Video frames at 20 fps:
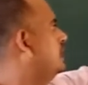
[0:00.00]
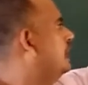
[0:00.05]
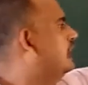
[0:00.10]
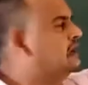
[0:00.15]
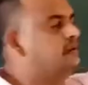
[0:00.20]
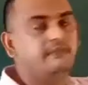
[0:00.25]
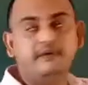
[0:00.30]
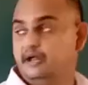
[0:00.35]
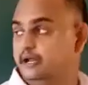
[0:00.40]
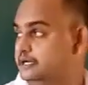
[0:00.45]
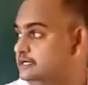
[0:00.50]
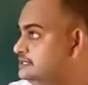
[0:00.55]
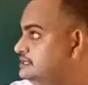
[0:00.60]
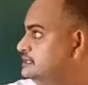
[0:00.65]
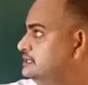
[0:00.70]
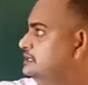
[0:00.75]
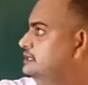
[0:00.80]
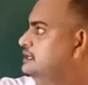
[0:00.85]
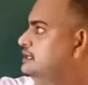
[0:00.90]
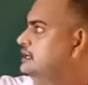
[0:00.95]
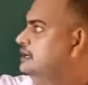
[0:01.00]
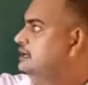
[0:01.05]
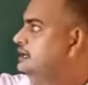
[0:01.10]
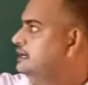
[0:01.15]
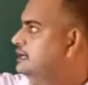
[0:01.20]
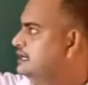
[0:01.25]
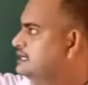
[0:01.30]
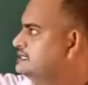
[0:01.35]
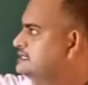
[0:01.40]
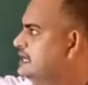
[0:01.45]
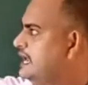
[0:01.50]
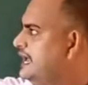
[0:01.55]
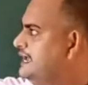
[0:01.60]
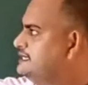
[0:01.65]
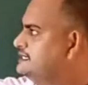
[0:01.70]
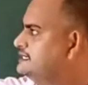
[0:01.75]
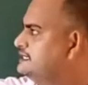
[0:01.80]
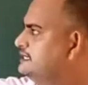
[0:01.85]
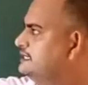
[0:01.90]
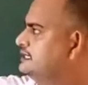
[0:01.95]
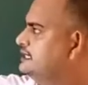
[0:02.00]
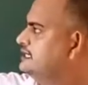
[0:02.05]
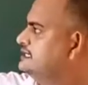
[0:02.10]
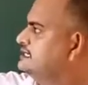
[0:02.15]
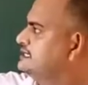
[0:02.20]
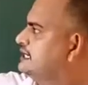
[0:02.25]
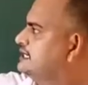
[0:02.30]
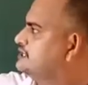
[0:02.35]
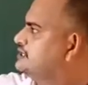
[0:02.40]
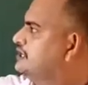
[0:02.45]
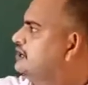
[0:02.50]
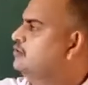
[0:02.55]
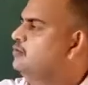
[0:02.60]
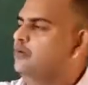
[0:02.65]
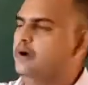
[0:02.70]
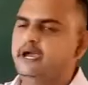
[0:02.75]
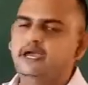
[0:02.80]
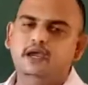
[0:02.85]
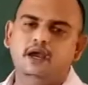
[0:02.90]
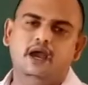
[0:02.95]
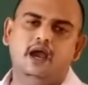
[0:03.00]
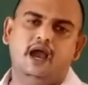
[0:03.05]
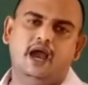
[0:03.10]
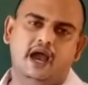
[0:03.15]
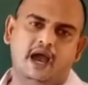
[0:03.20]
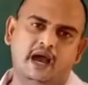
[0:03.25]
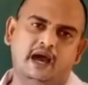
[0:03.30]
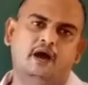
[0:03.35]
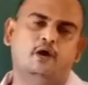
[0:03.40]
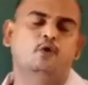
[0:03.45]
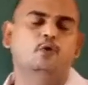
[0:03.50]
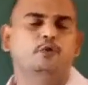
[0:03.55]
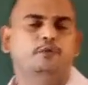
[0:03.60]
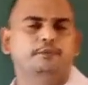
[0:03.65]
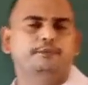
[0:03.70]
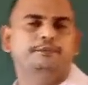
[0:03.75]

many elements does X intersection Y have?